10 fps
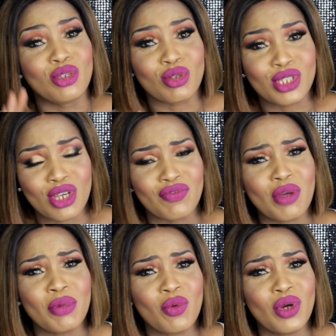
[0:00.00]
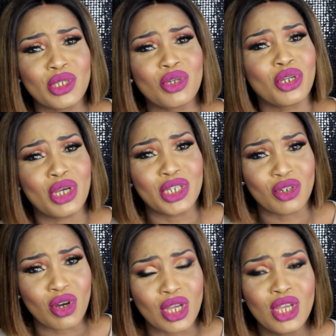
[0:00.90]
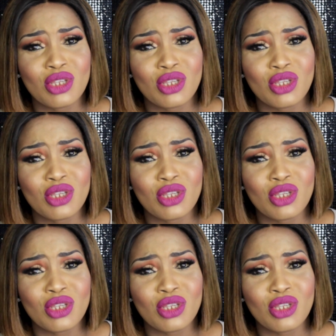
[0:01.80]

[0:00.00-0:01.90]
yourself. Number one, you're not a dog.